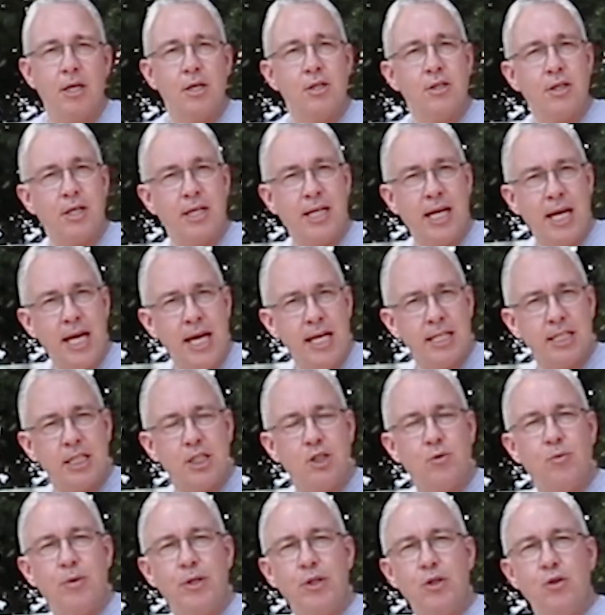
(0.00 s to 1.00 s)
So in
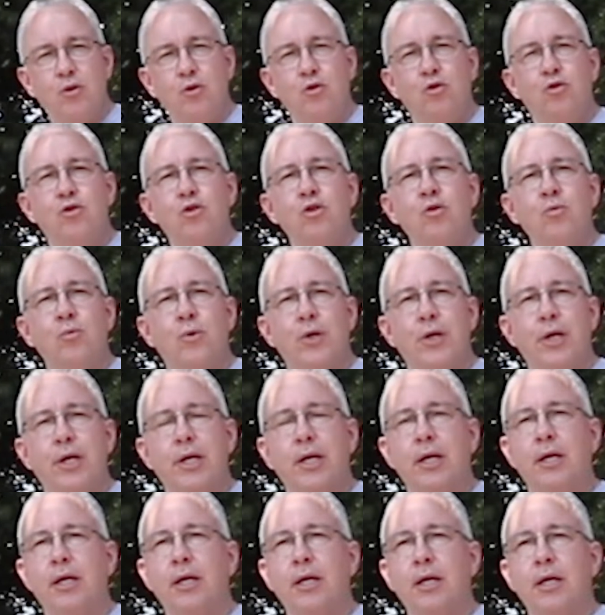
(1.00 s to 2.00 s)
essence, when you do
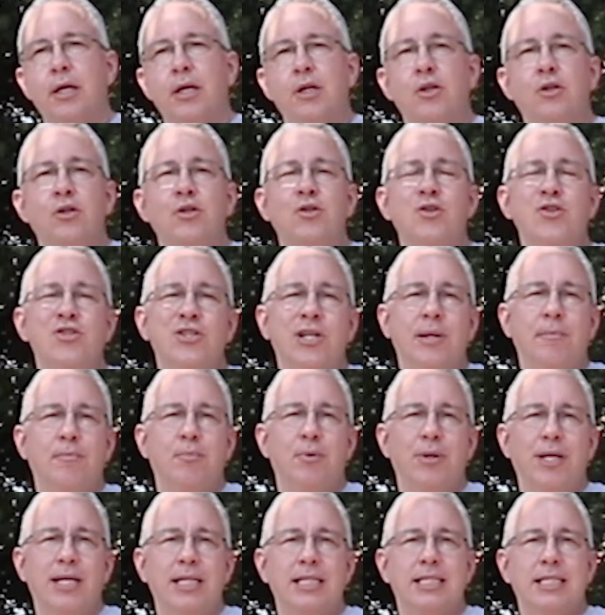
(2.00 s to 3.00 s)
work, you're usually
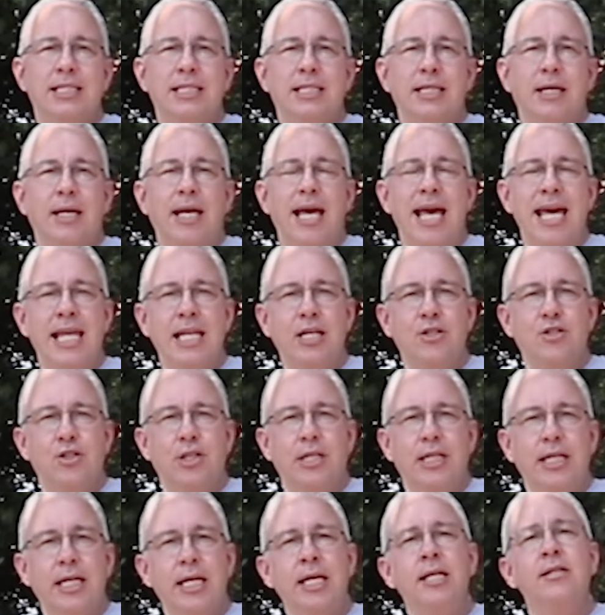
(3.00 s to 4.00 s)
putting
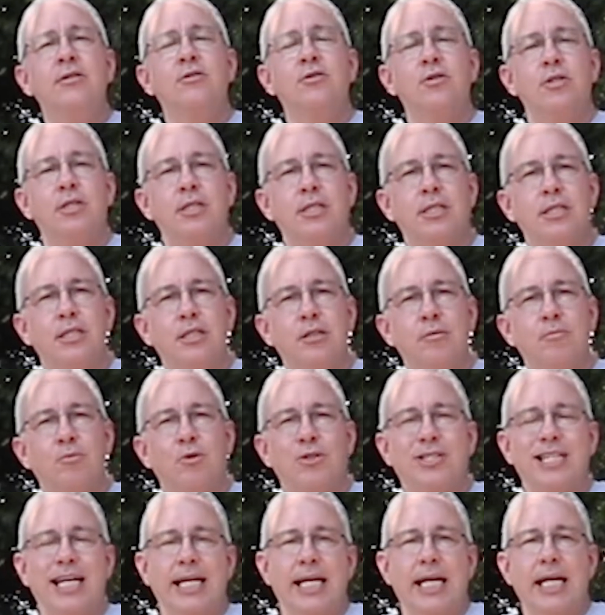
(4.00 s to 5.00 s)
energy into the system
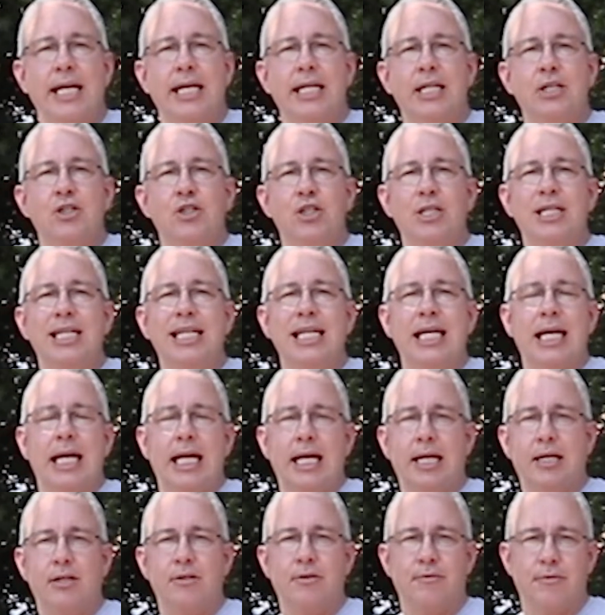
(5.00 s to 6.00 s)
or taking energy
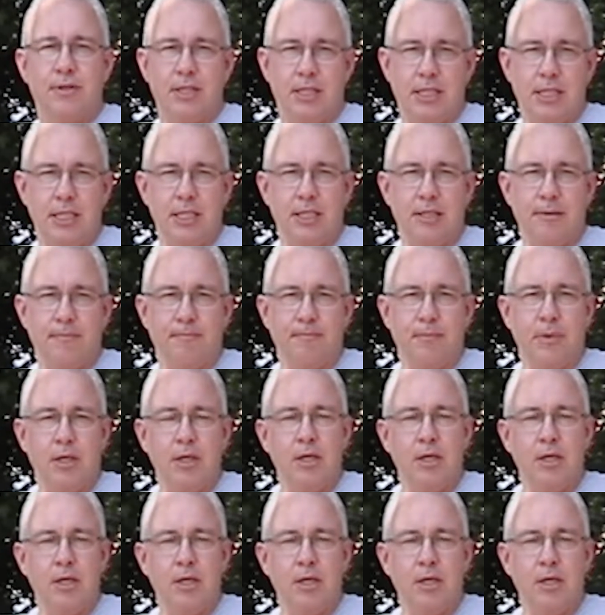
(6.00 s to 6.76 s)
out of the system.